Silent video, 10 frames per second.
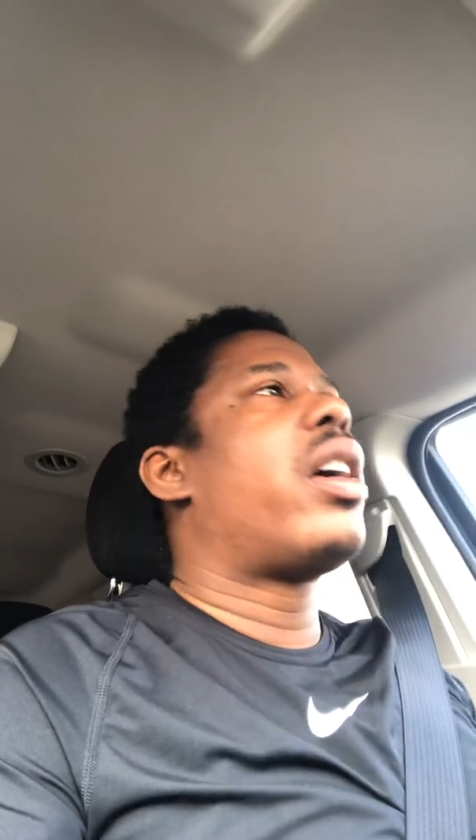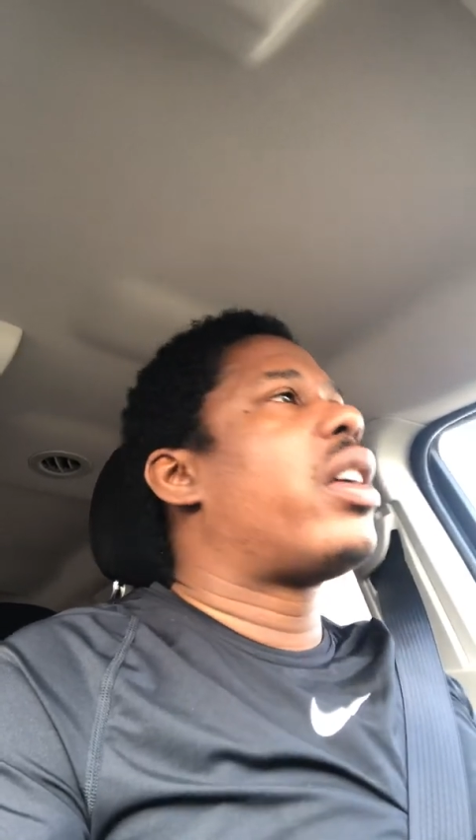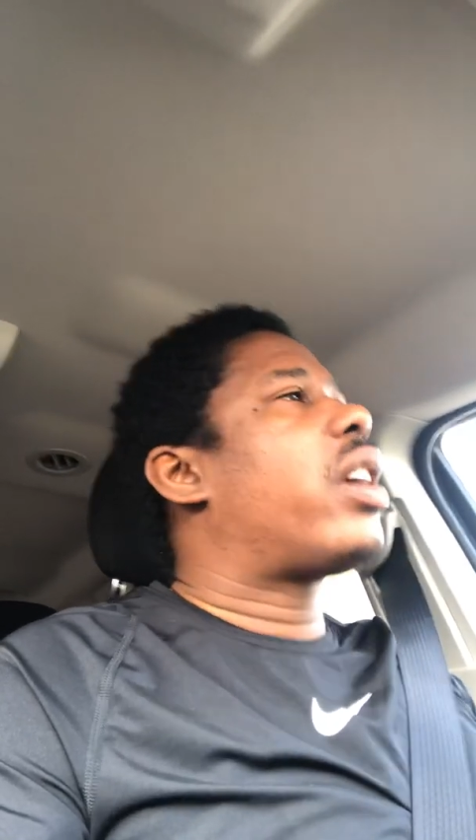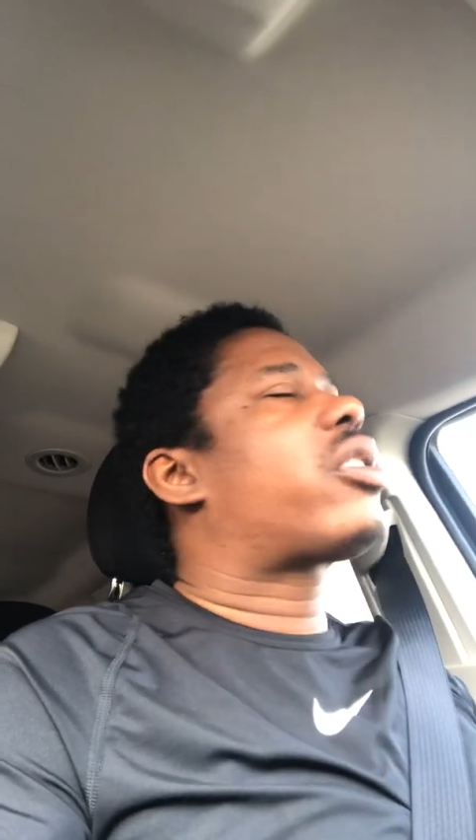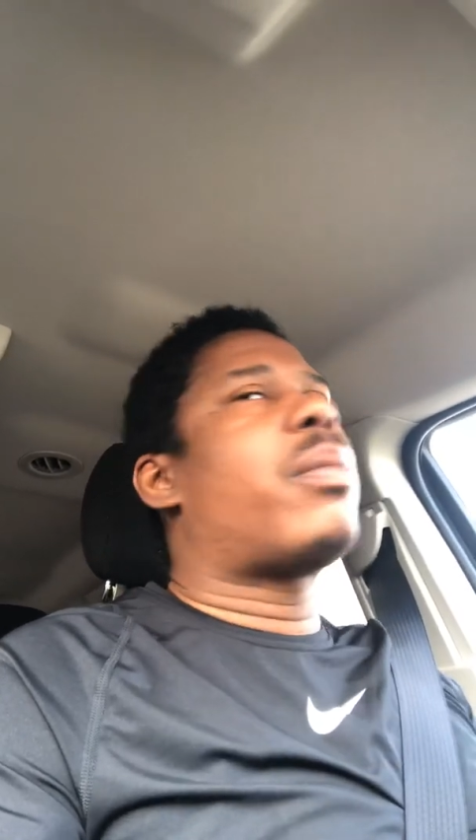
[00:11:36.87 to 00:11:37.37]

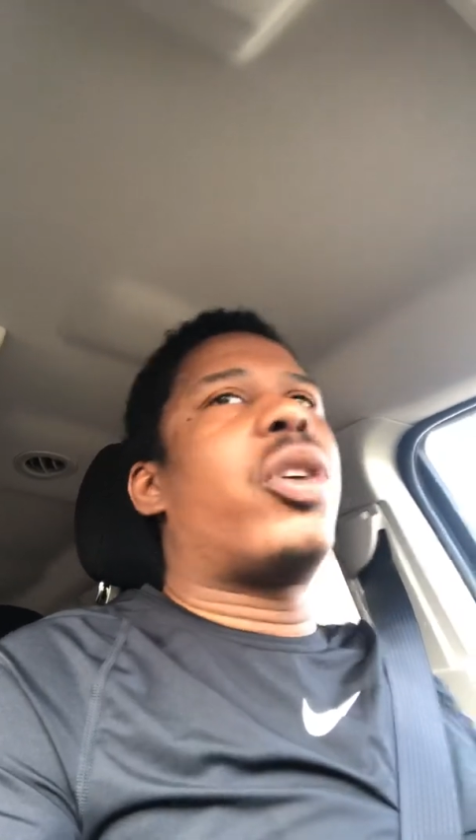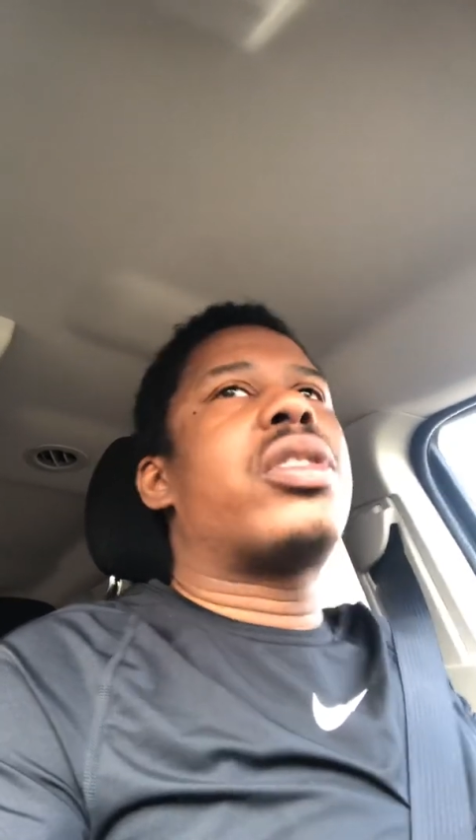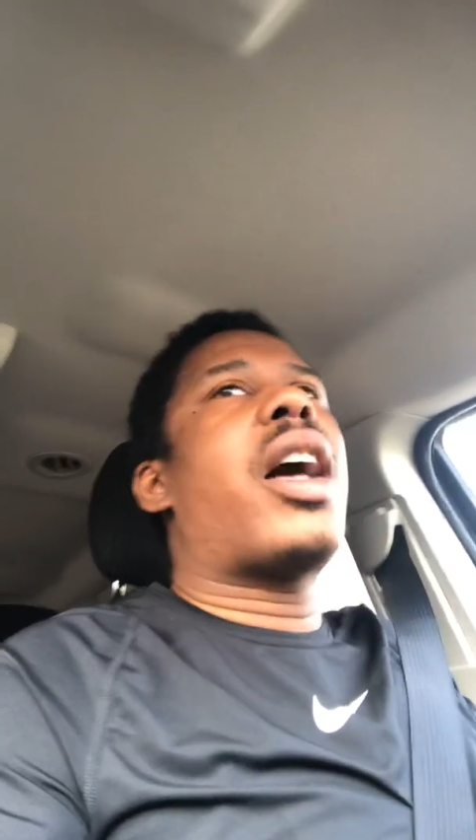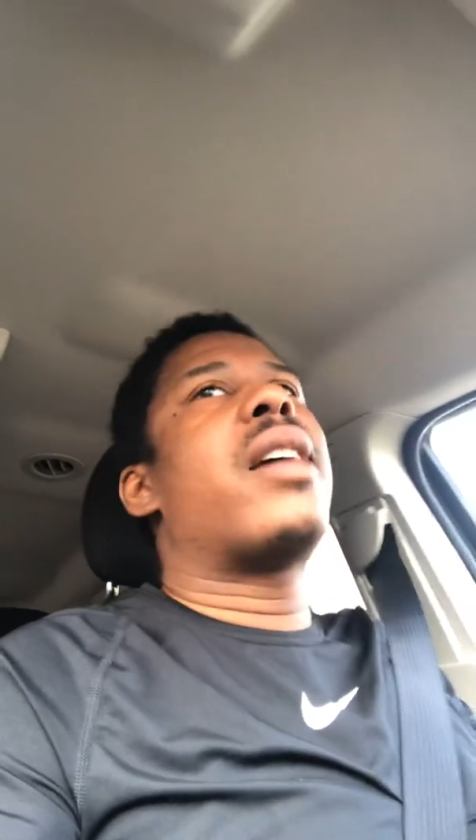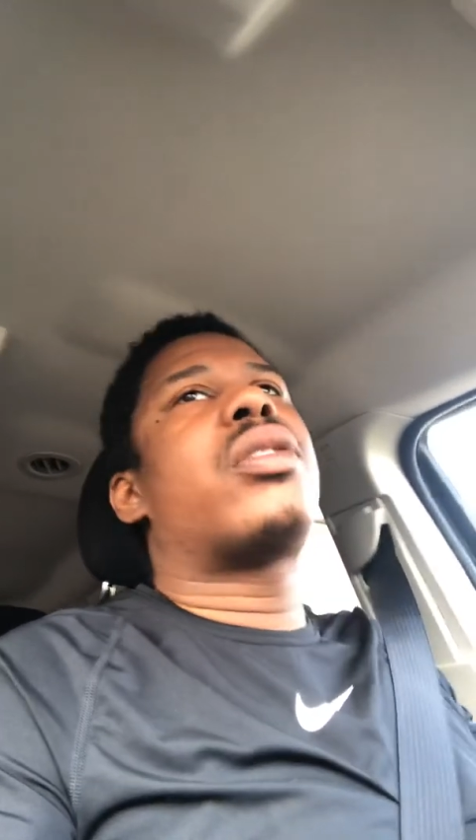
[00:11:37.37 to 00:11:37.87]
It's the Most
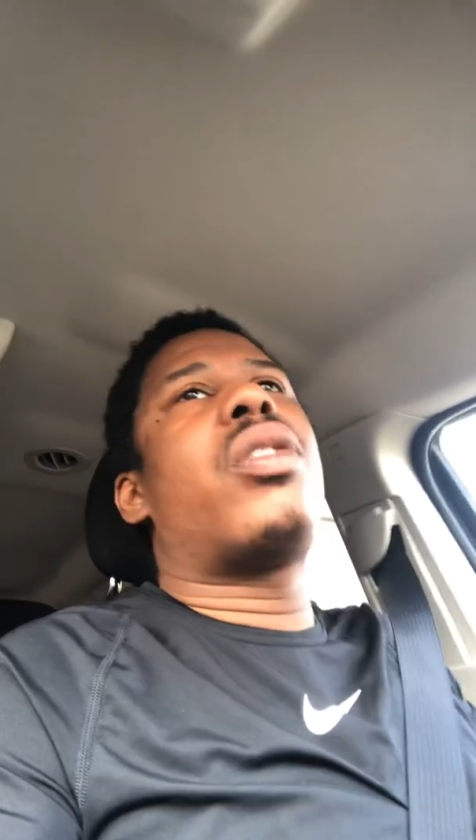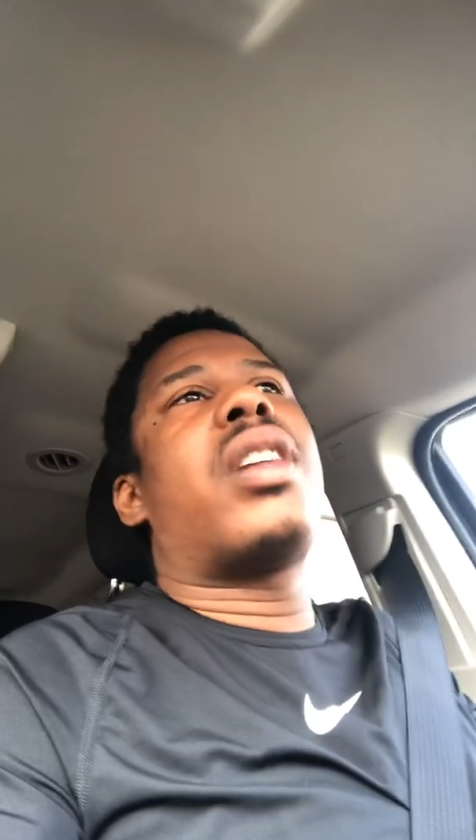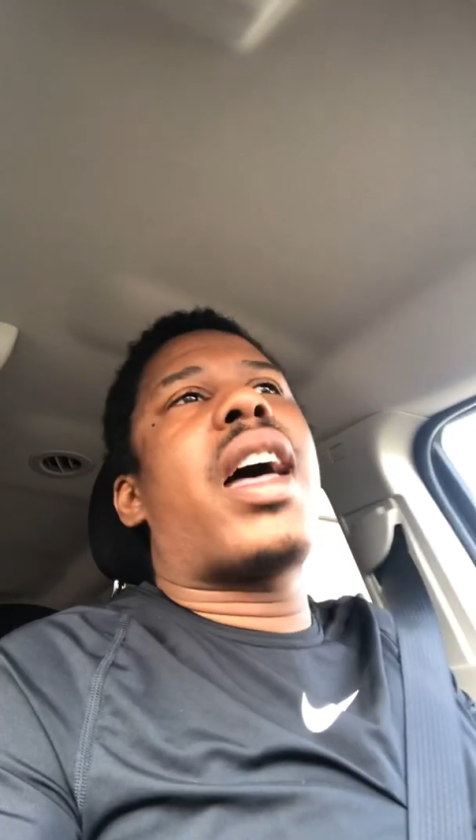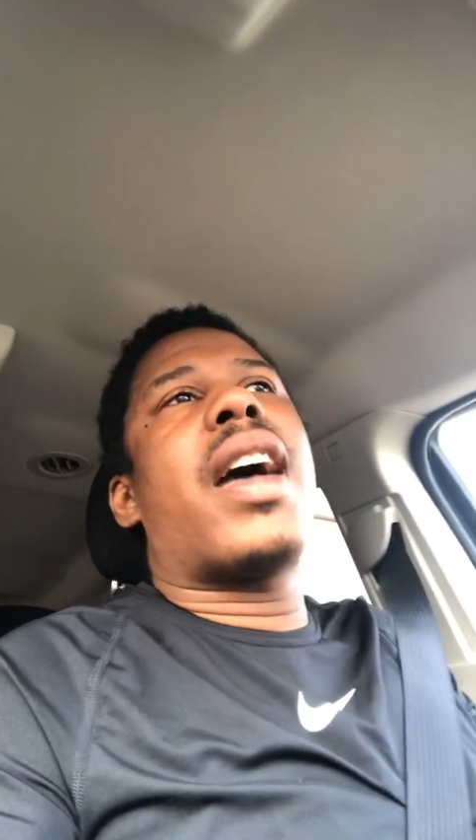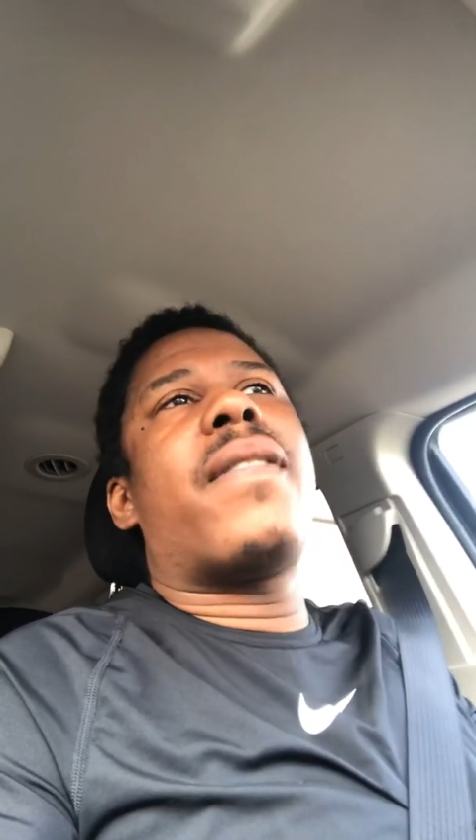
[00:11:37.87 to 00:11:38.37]
High's
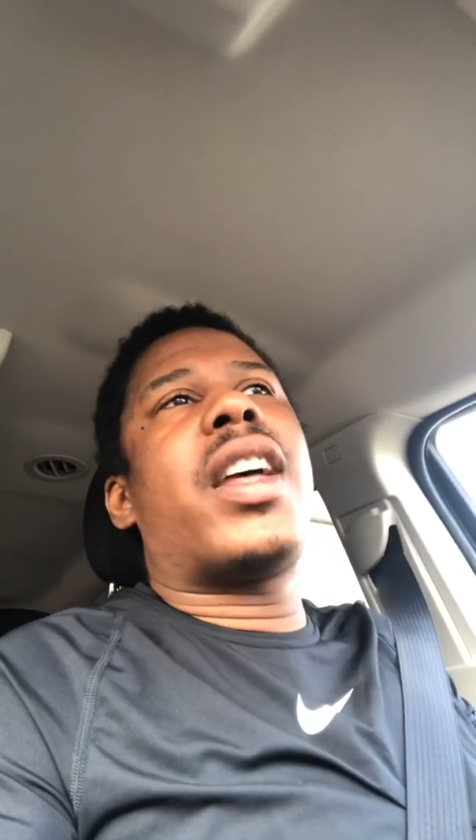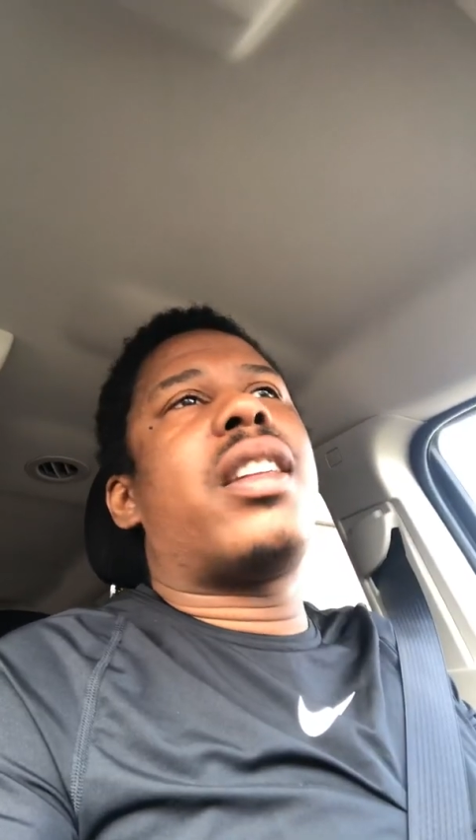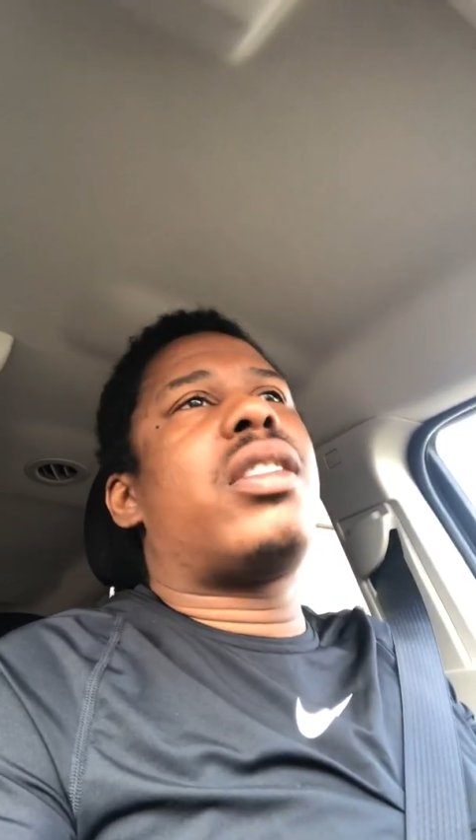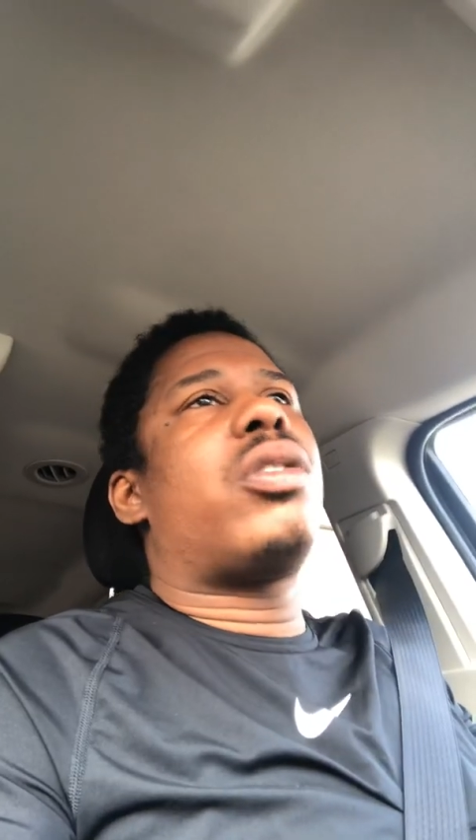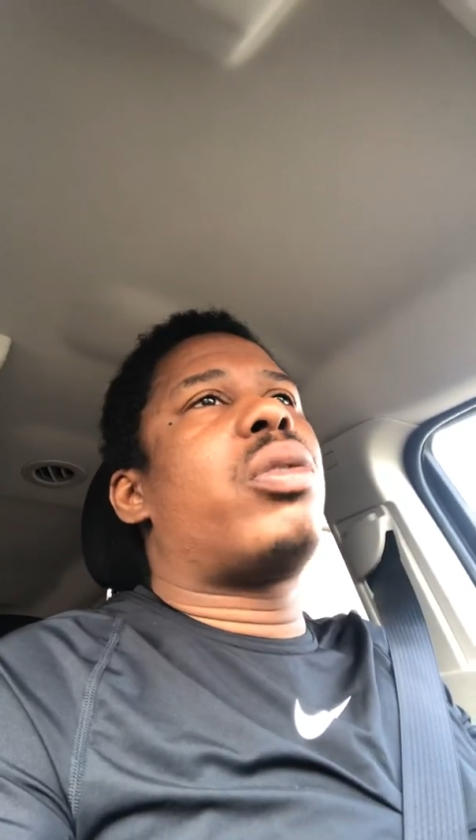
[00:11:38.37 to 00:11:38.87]
doing. I have nothing
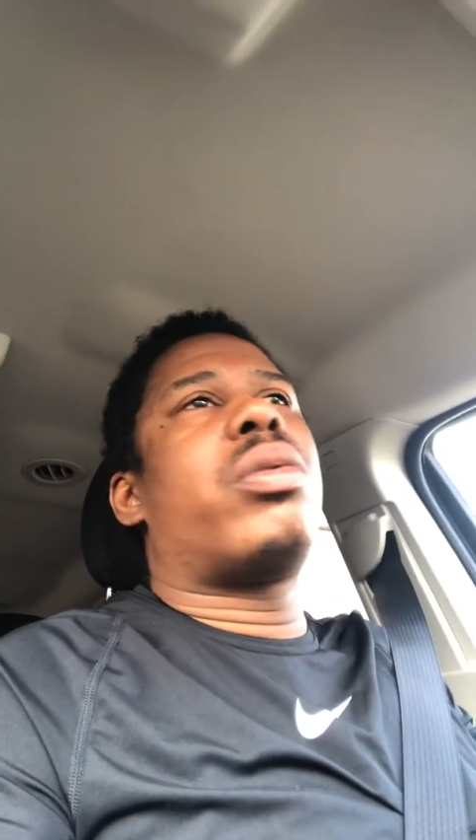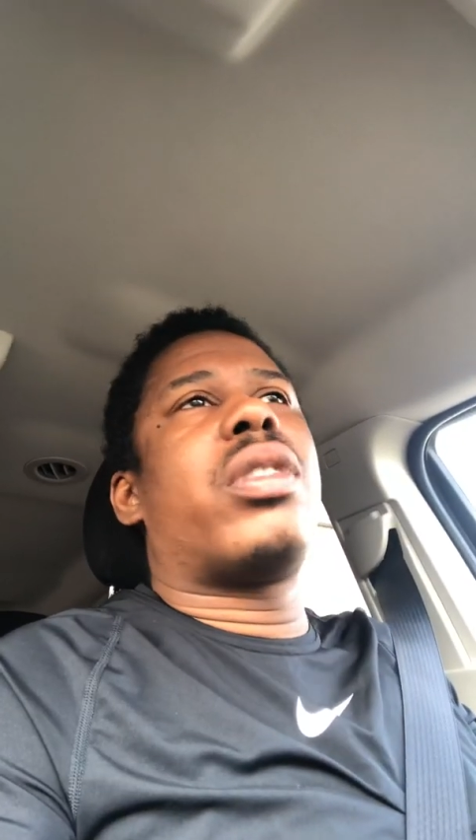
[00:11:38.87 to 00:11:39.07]
to do.